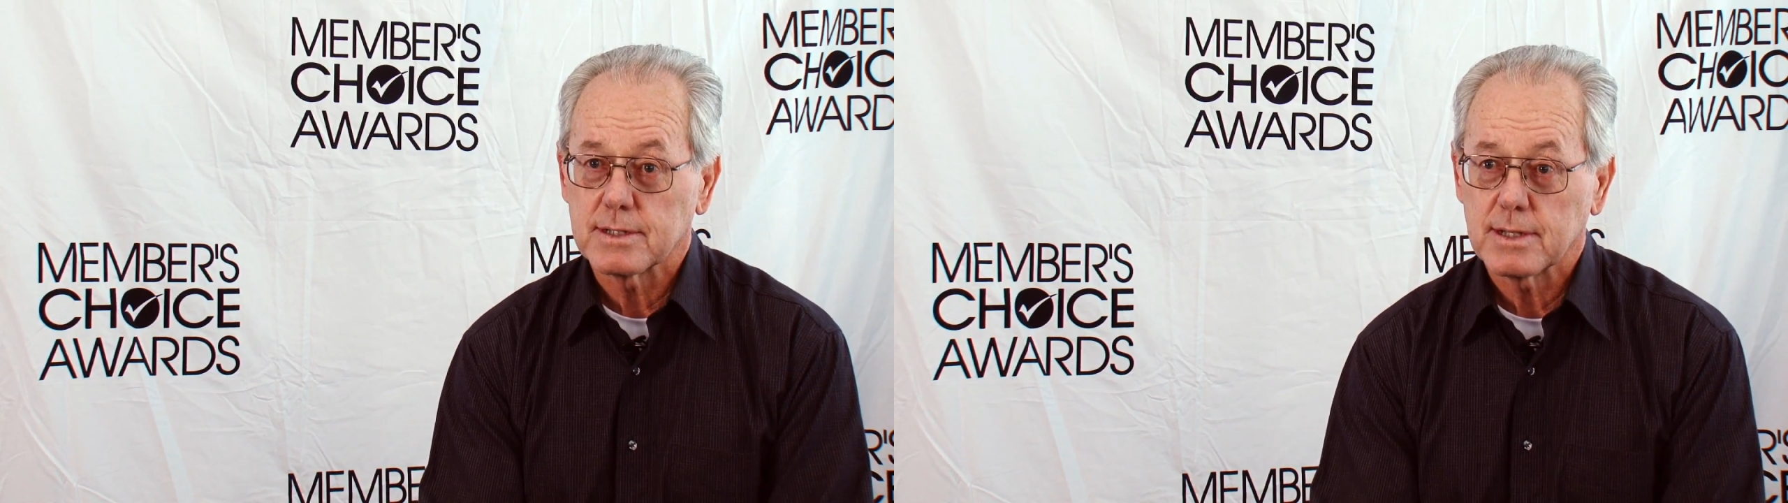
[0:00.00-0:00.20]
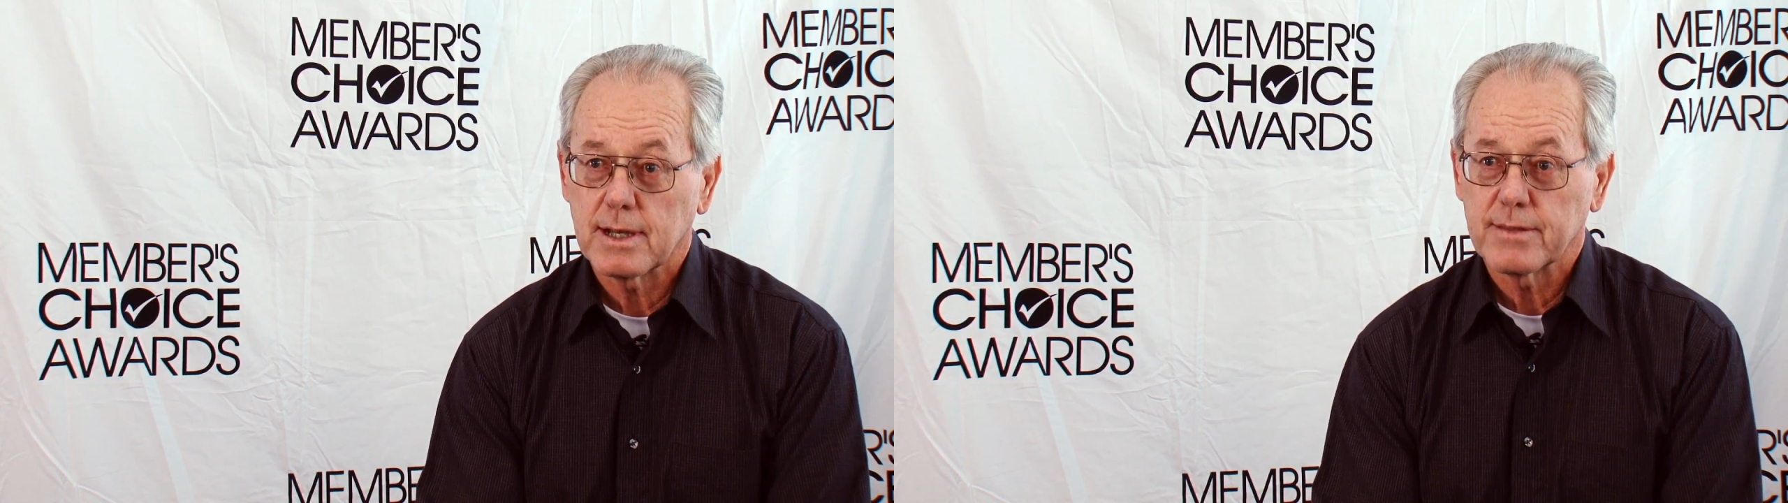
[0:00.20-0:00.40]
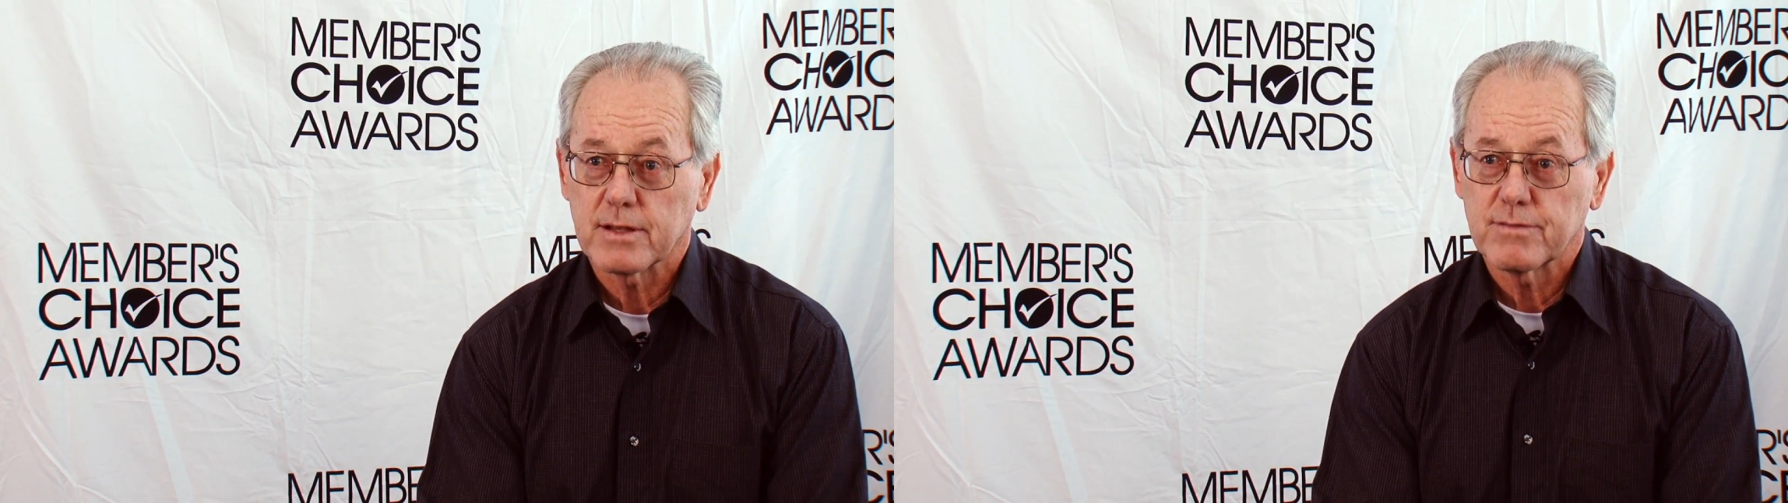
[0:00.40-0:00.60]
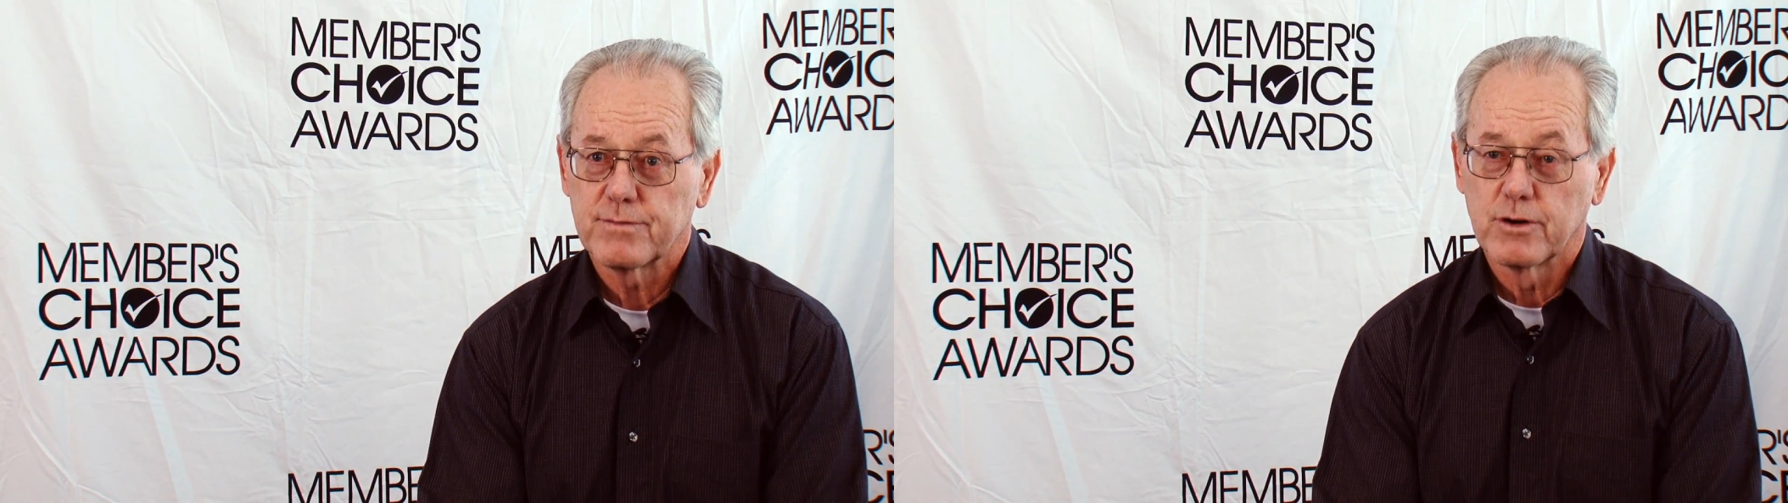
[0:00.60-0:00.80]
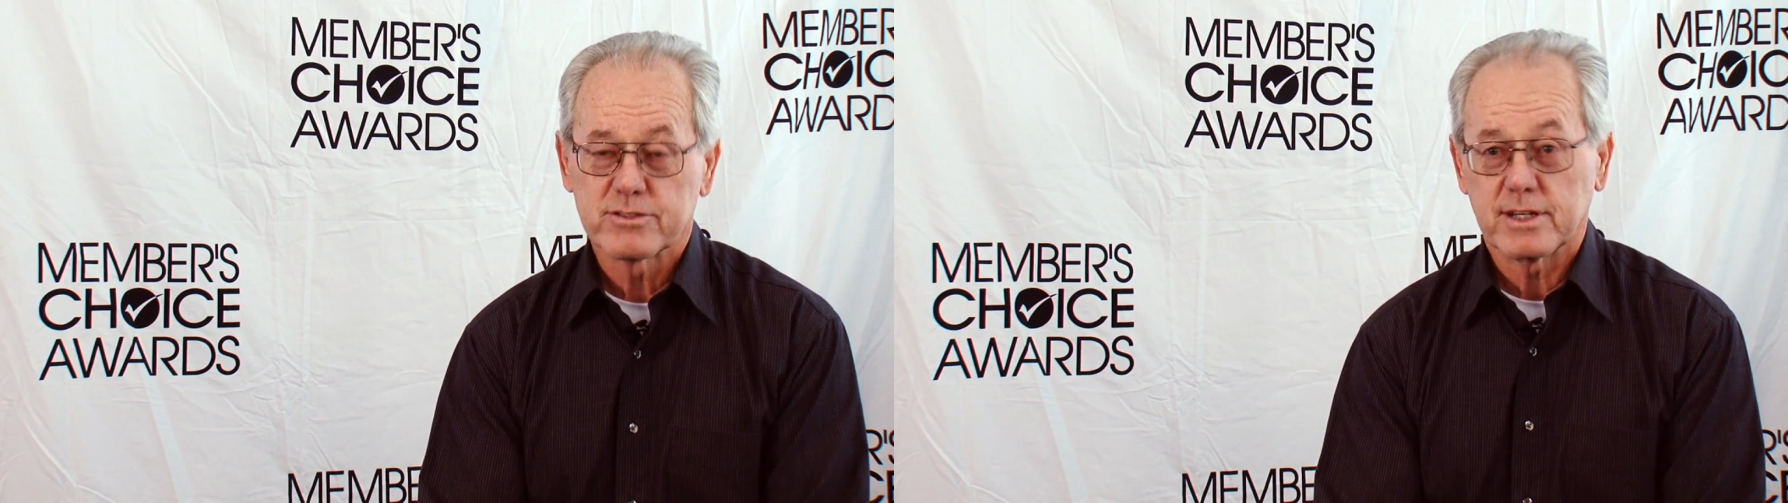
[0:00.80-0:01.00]
And I think
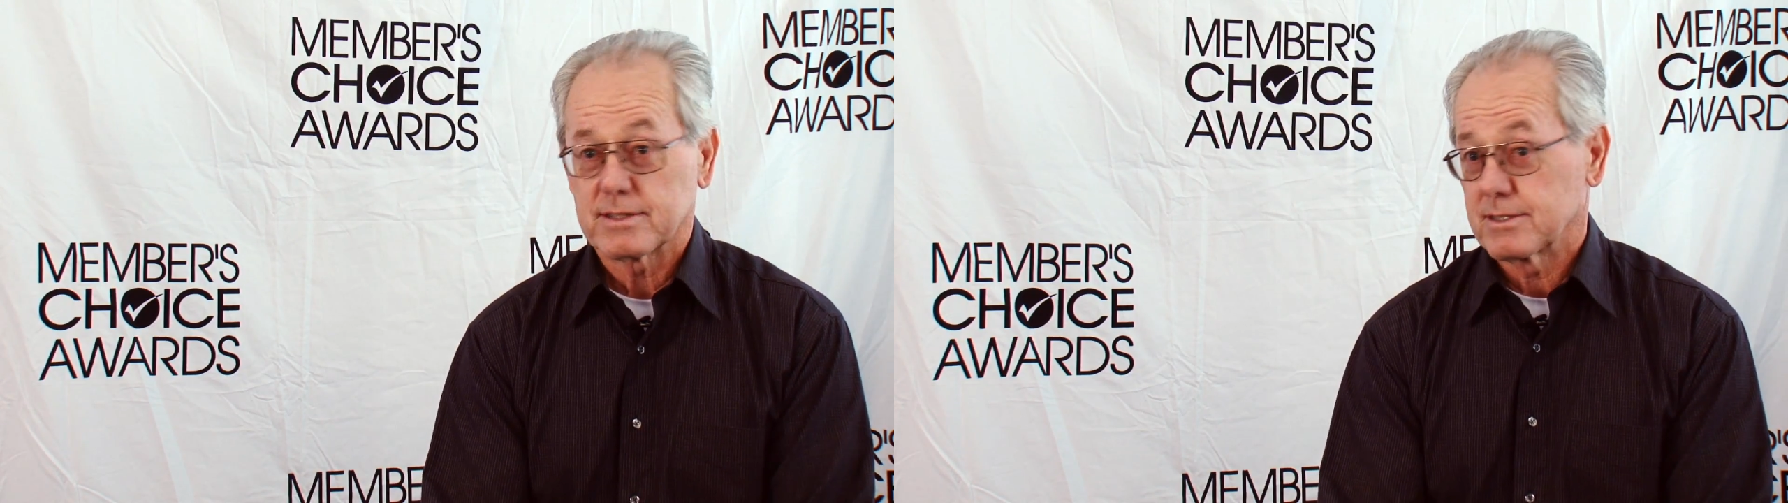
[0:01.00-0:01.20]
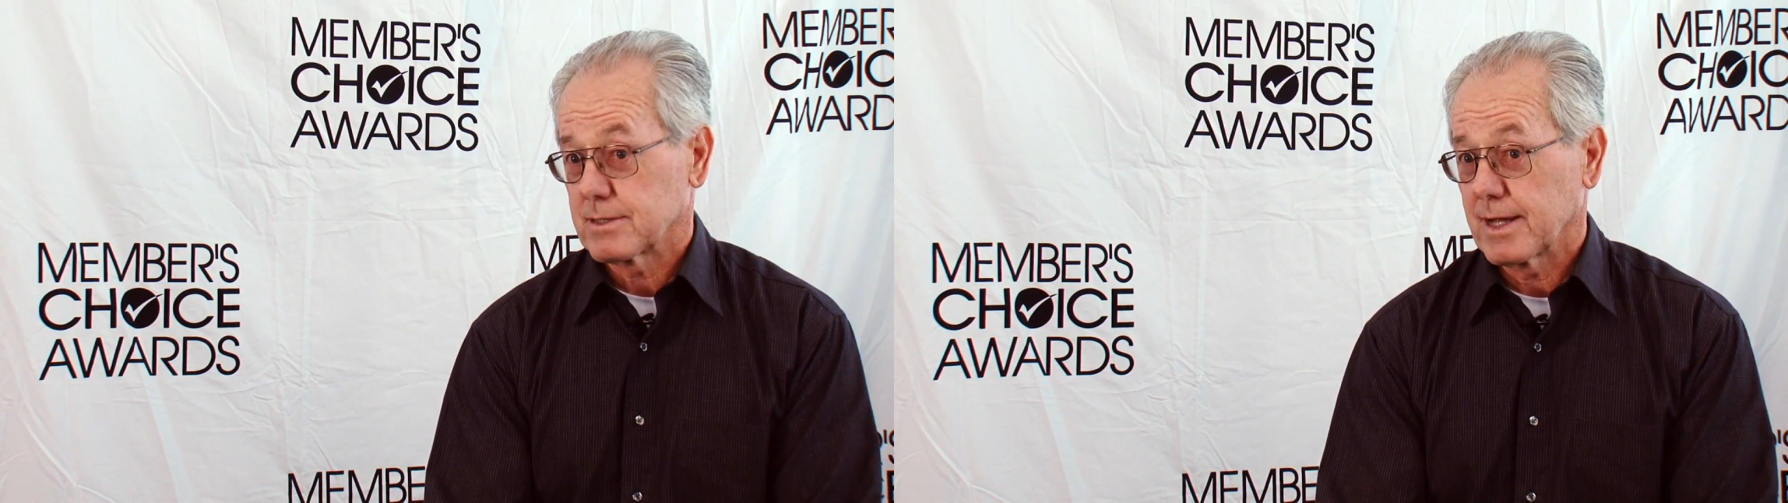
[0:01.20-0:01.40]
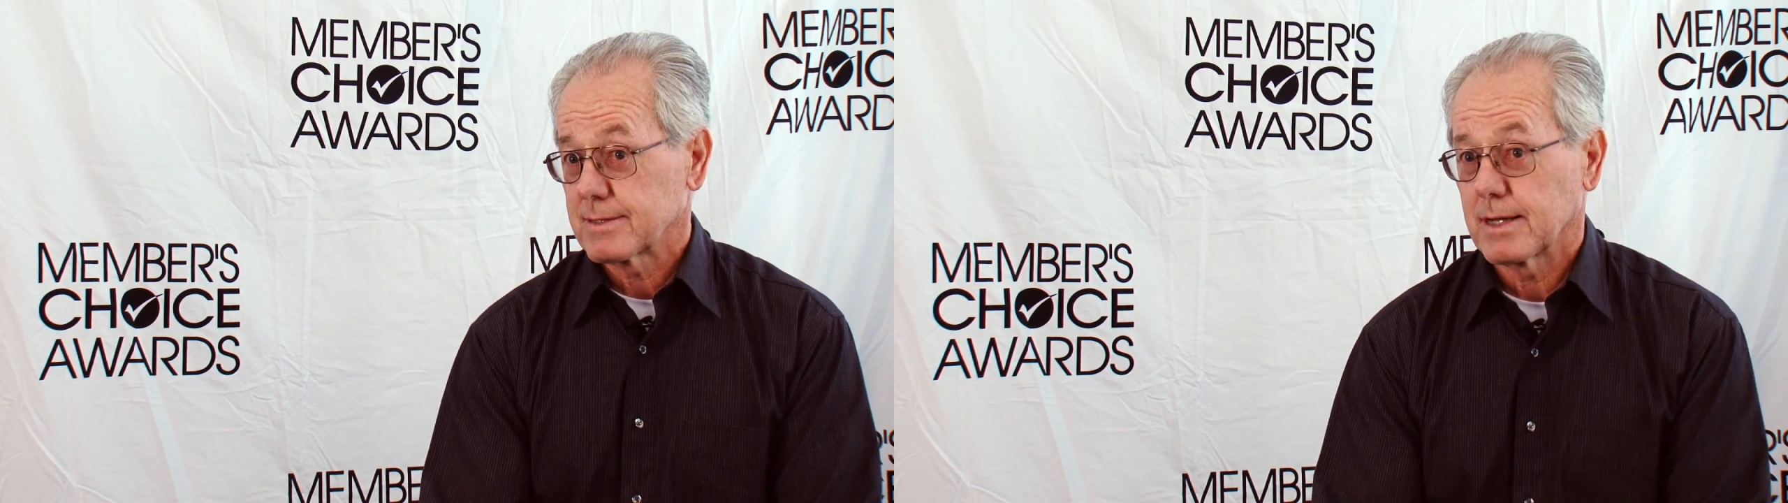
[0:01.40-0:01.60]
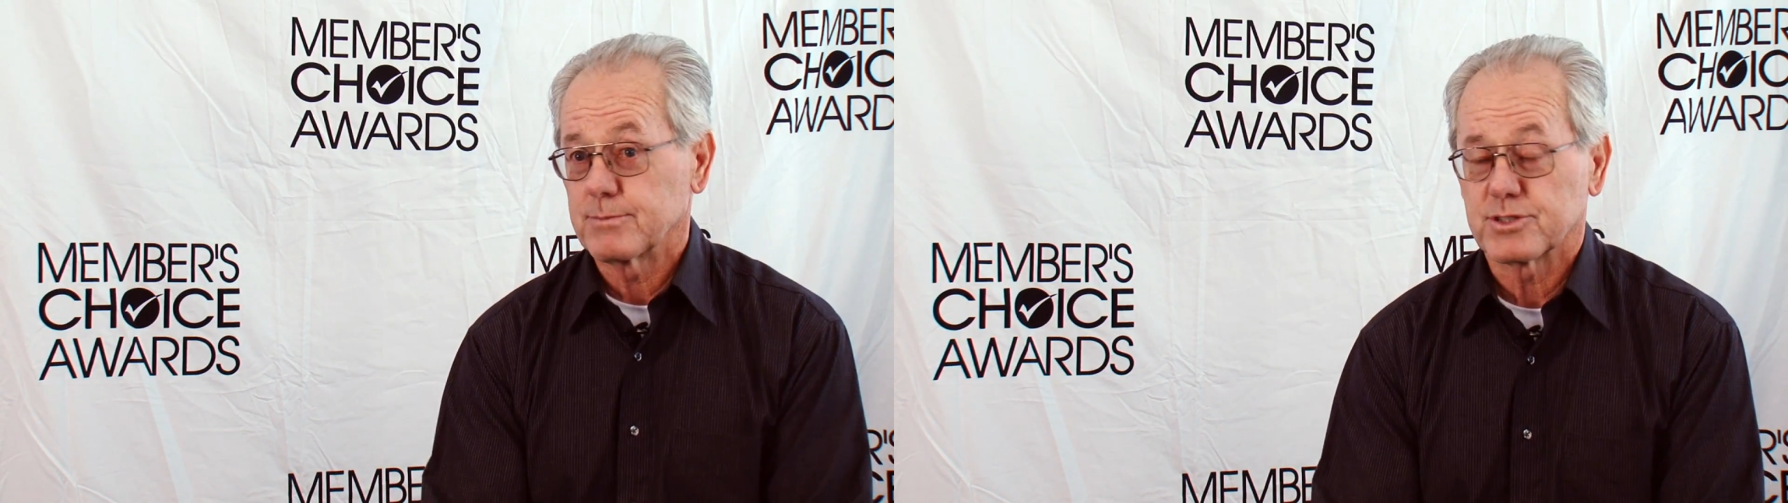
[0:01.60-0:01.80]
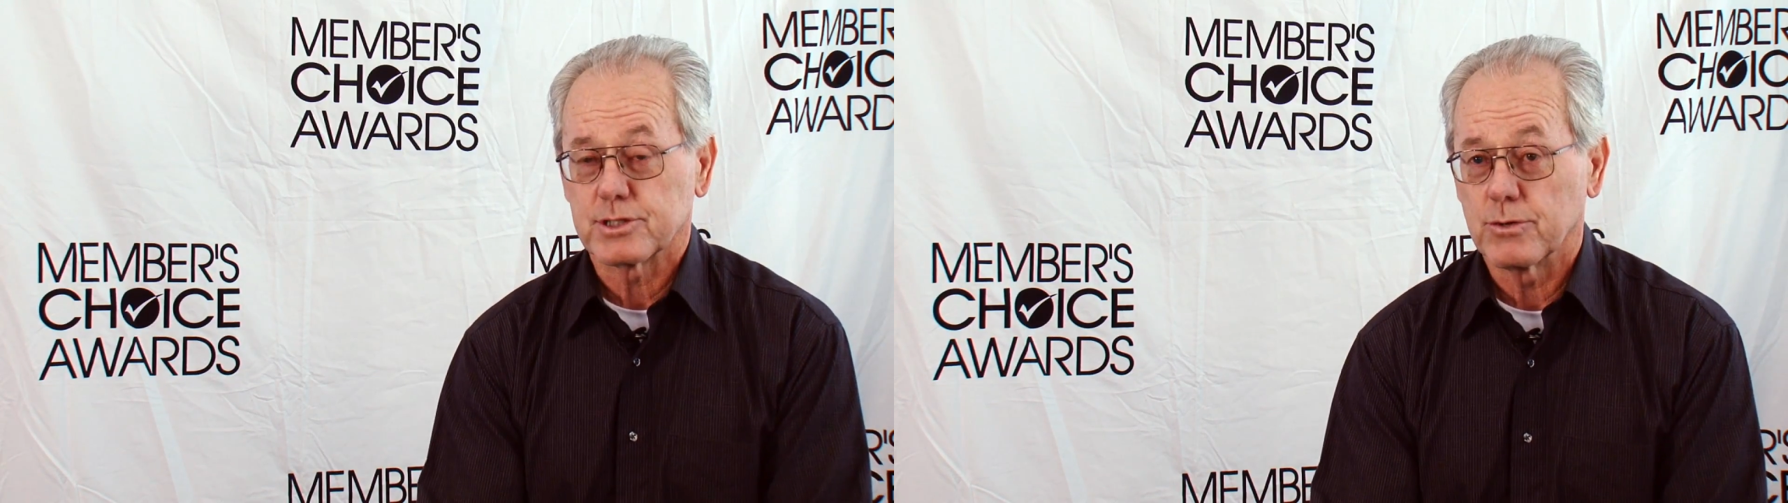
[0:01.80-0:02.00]
folks like this a lot of times